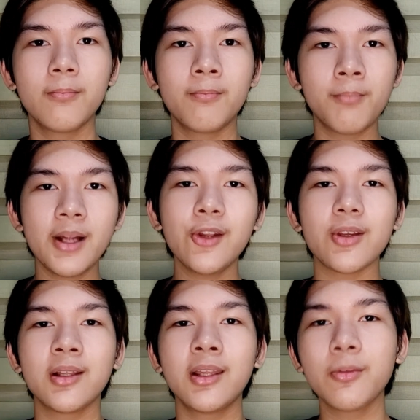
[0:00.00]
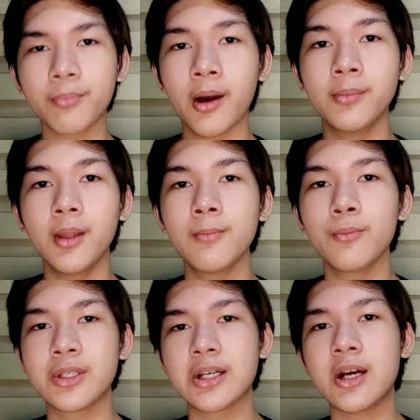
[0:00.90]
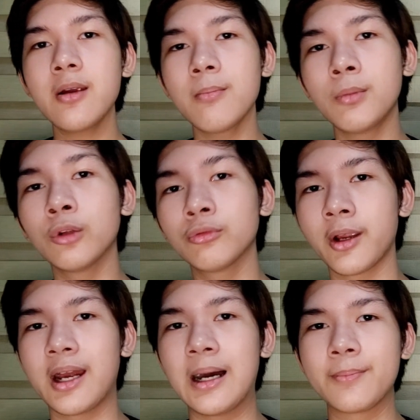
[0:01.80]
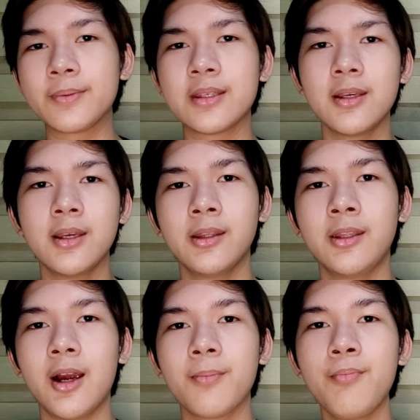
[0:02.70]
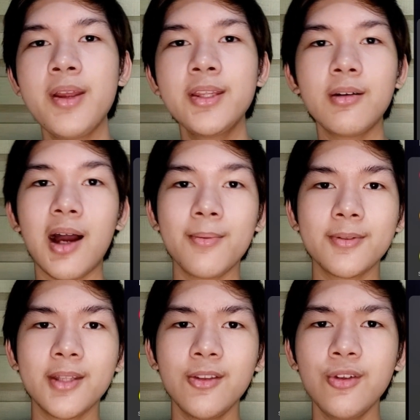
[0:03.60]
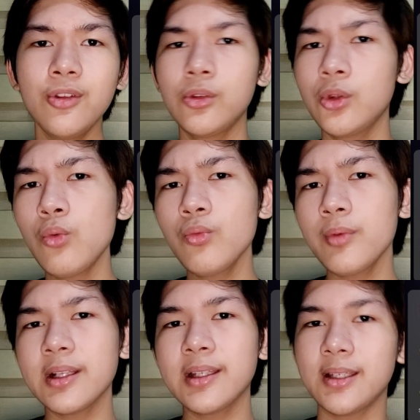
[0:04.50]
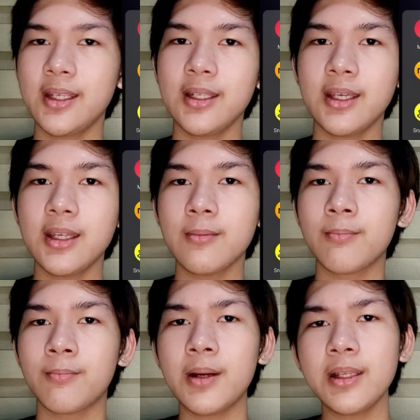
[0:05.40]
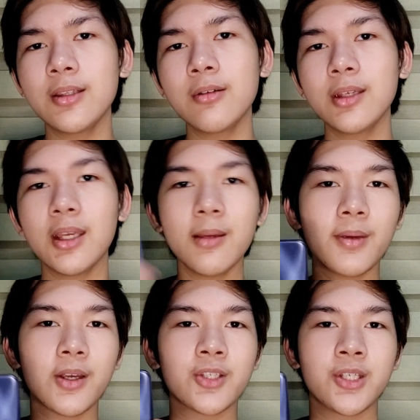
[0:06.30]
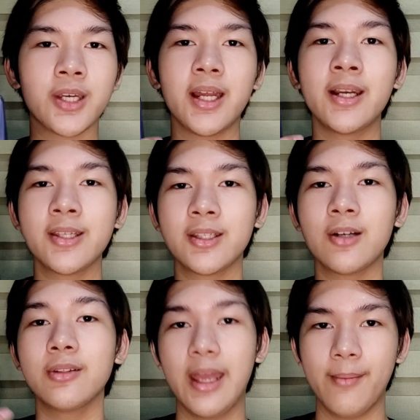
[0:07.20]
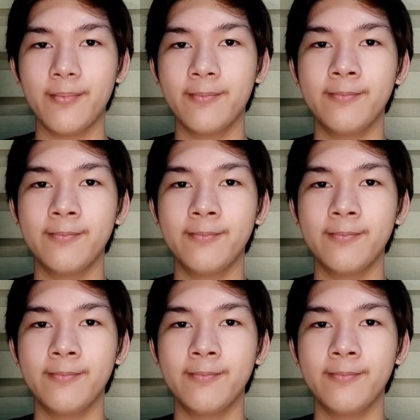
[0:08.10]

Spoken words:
But there's a little problem, which are bloatware apps. They are pre-installed apps that you don't really need it, but it's okay because you can uninstall them.